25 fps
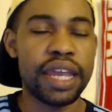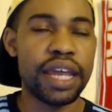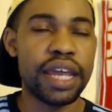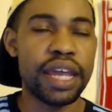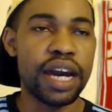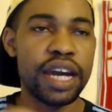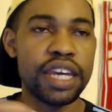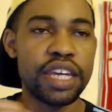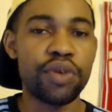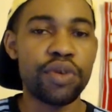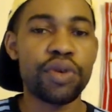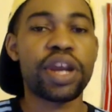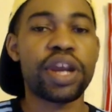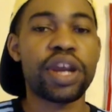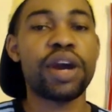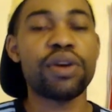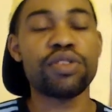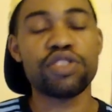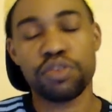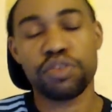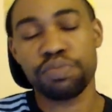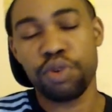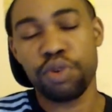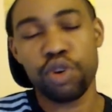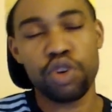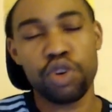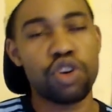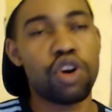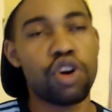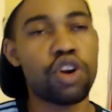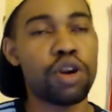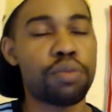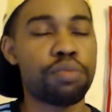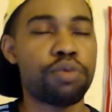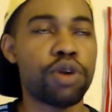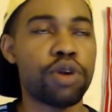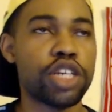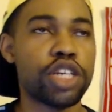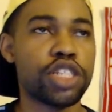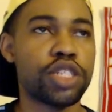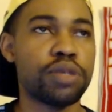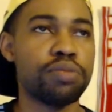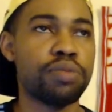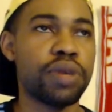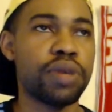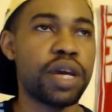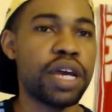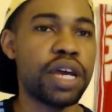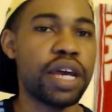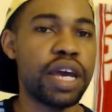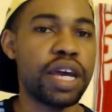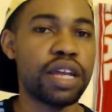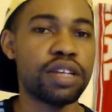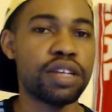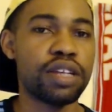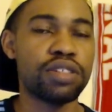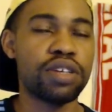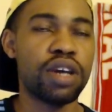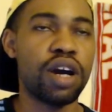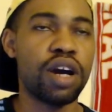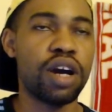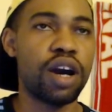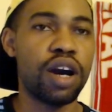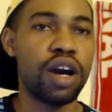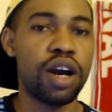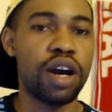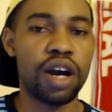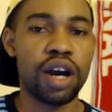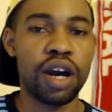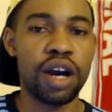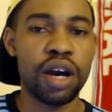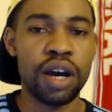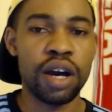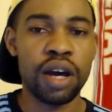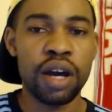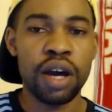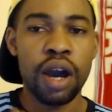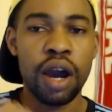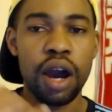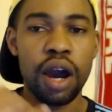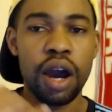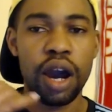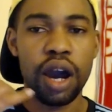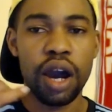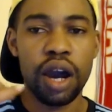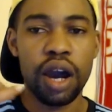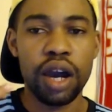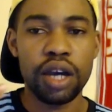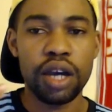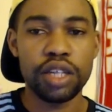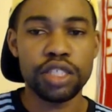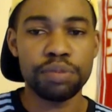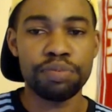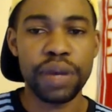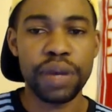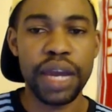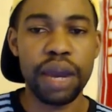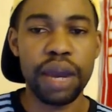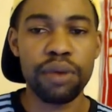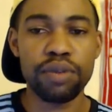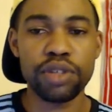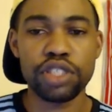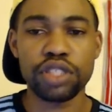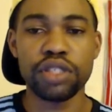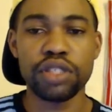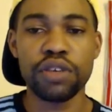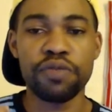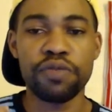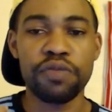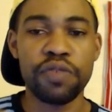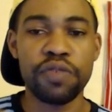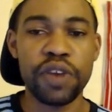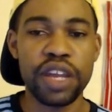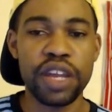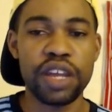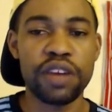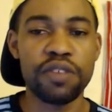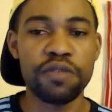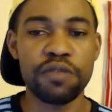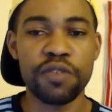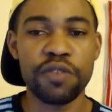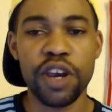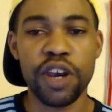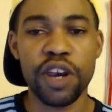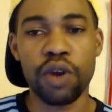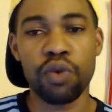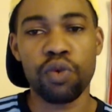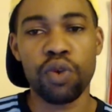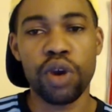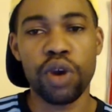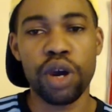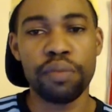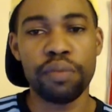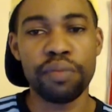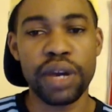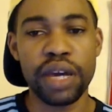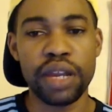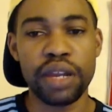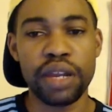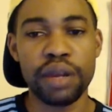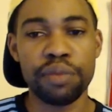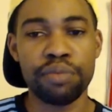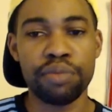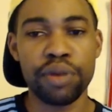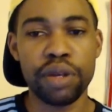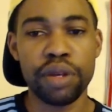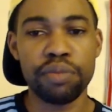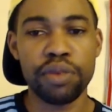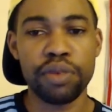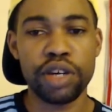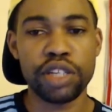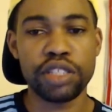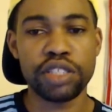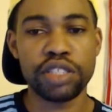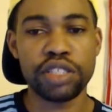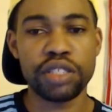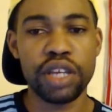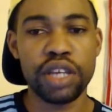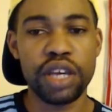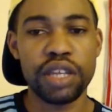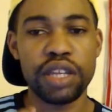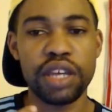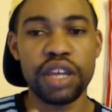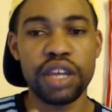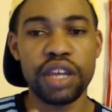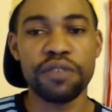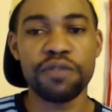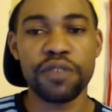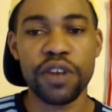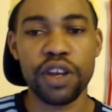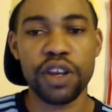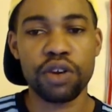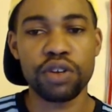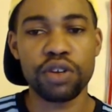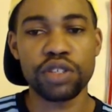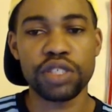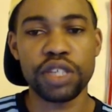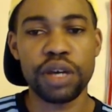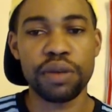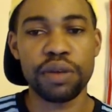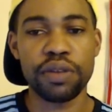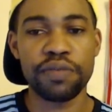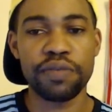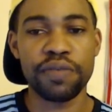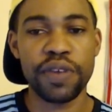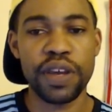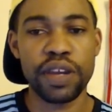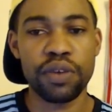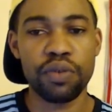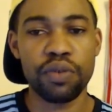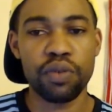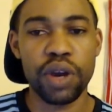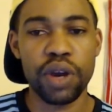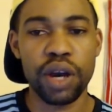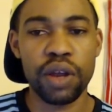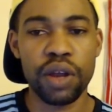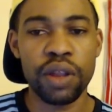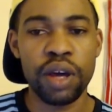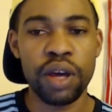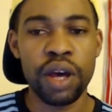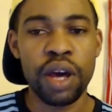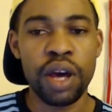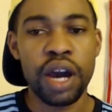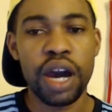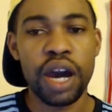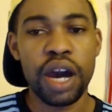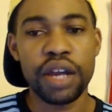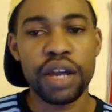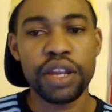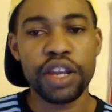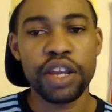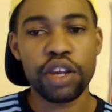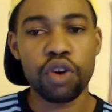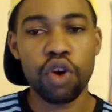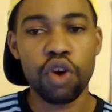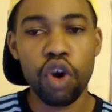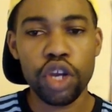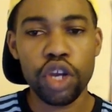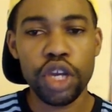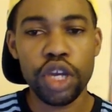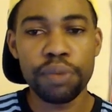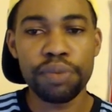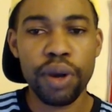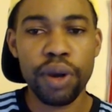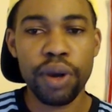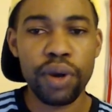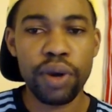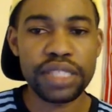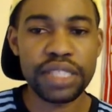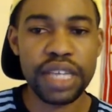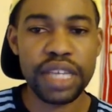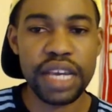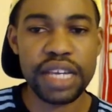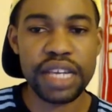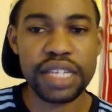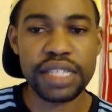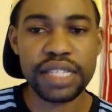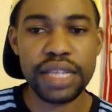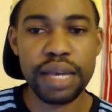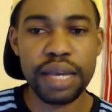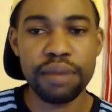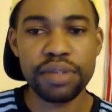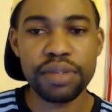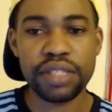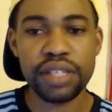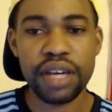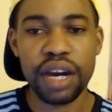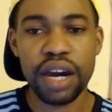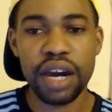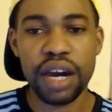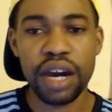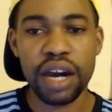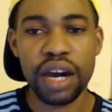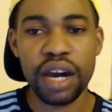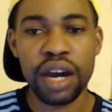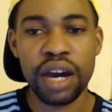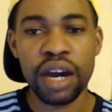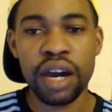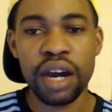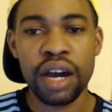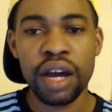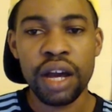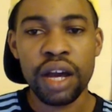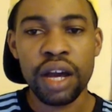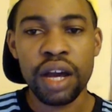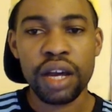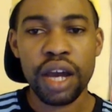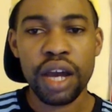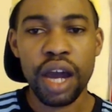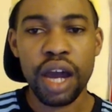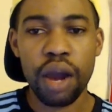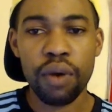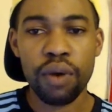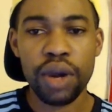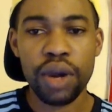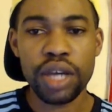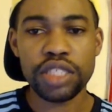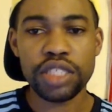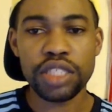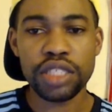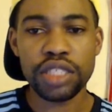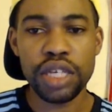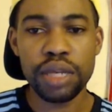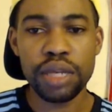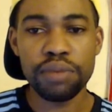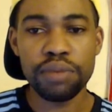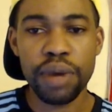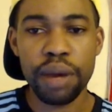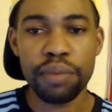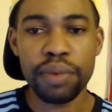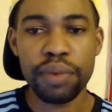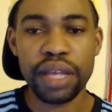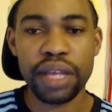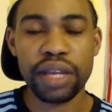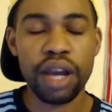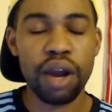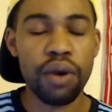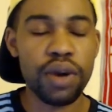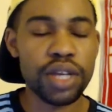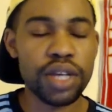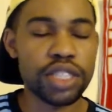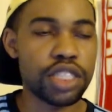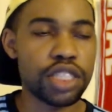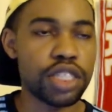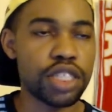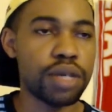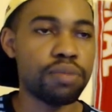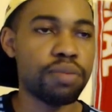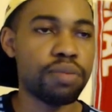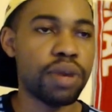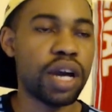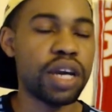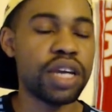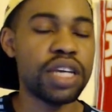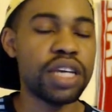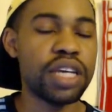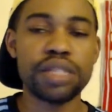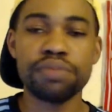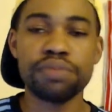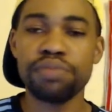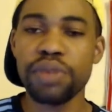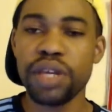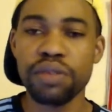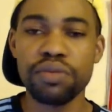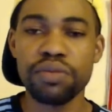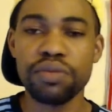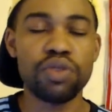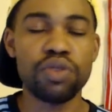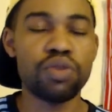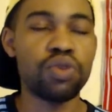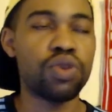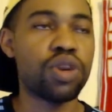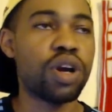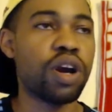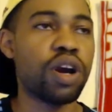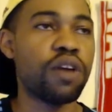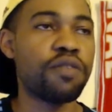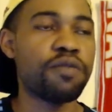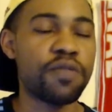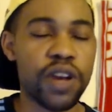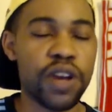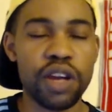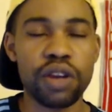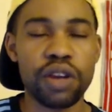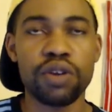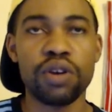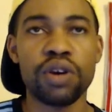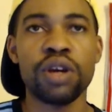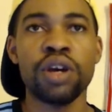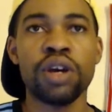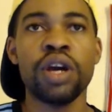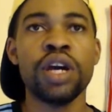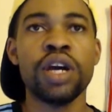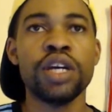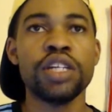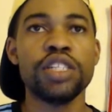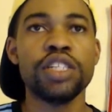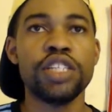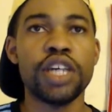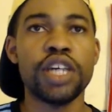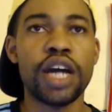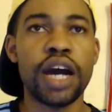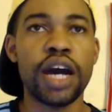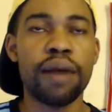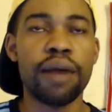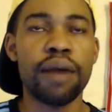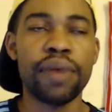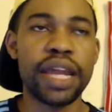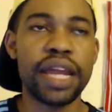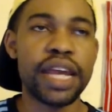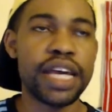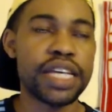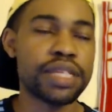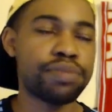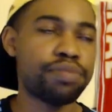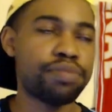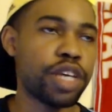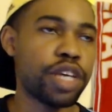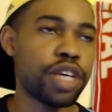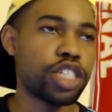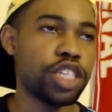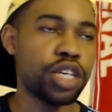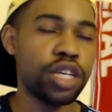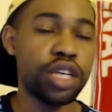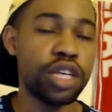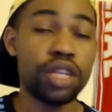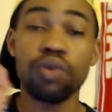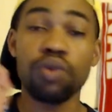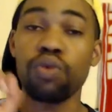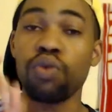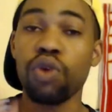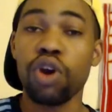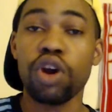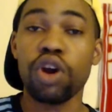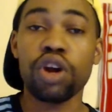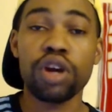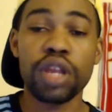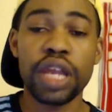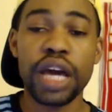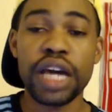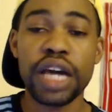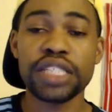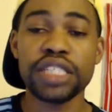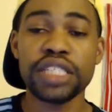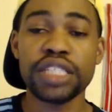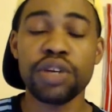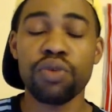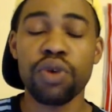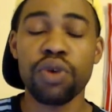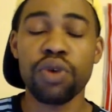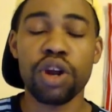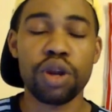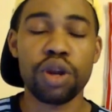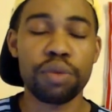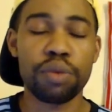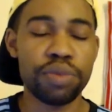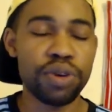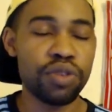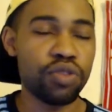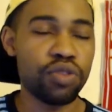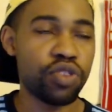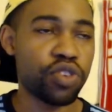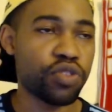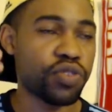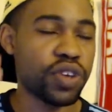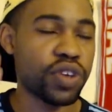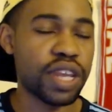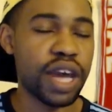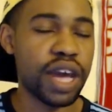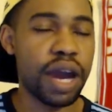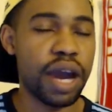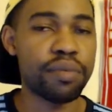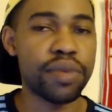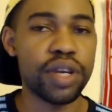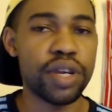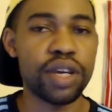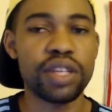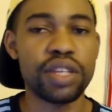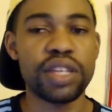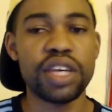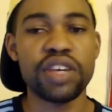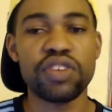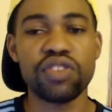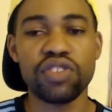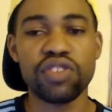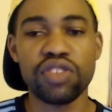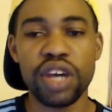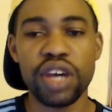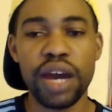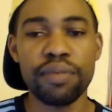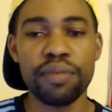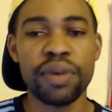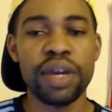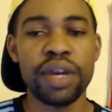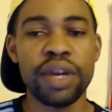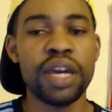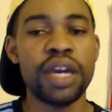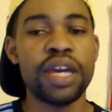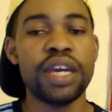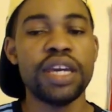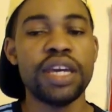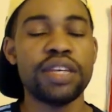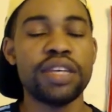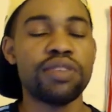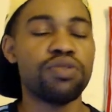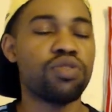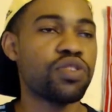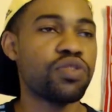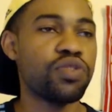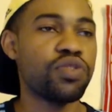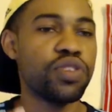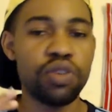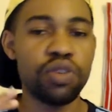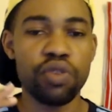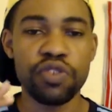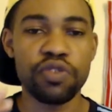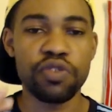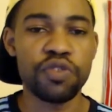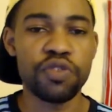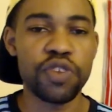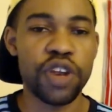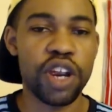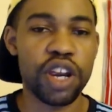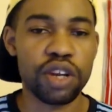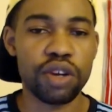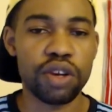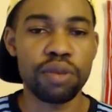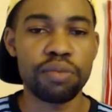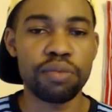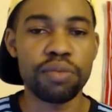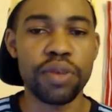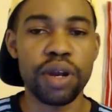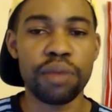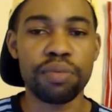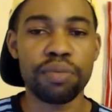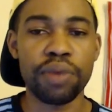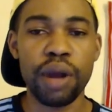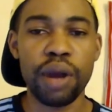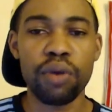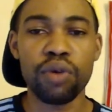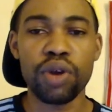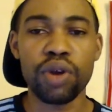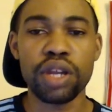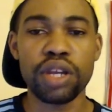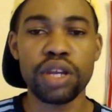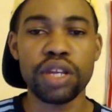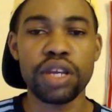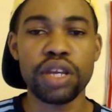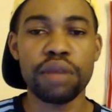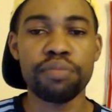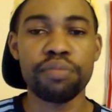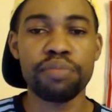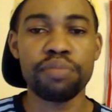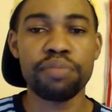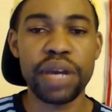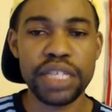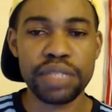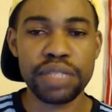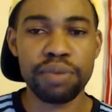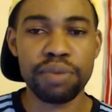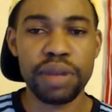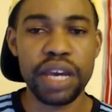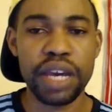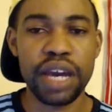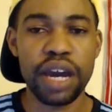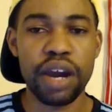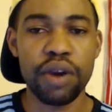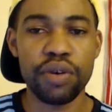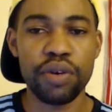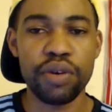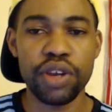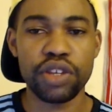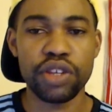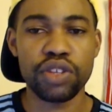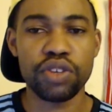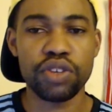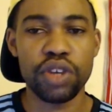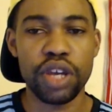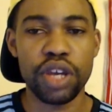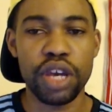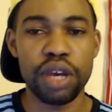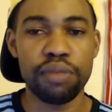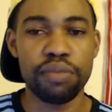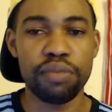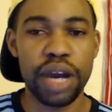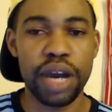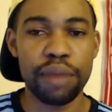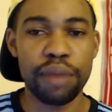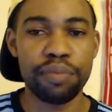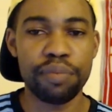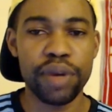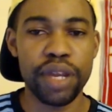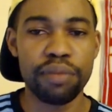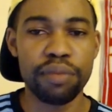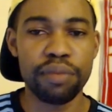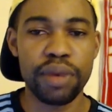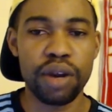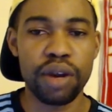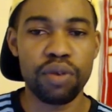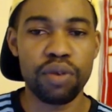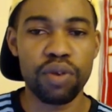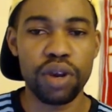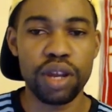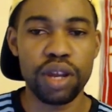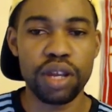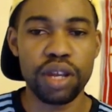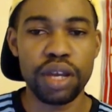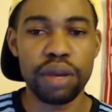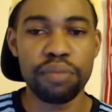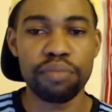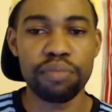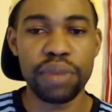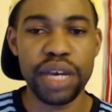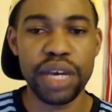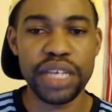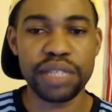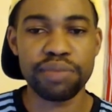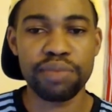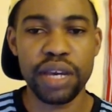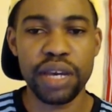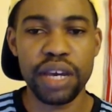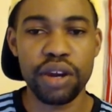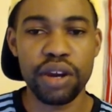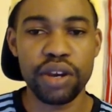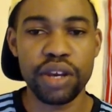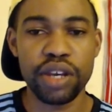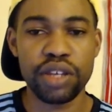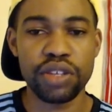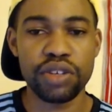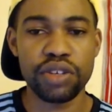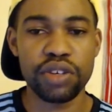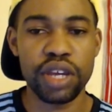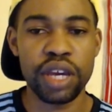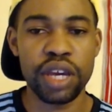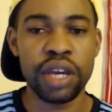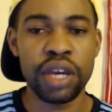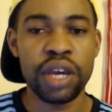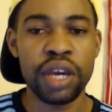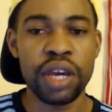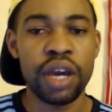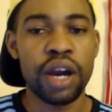uh, Uruguay just putting on the pressure, man. And uh, uh, Japan was just defending very well, man. They pretty much they did a very good job defending well. Uh, their goalkeeper, I want to say his name is uh, Kawashima, man. Kawashima, he's been doing a very good job, man. Especially in the World last year World Cup, he was phenomenal. This time, he was it was very good, man. Probably one of their best play out there today, in my opinion, man. One of their best play out there today.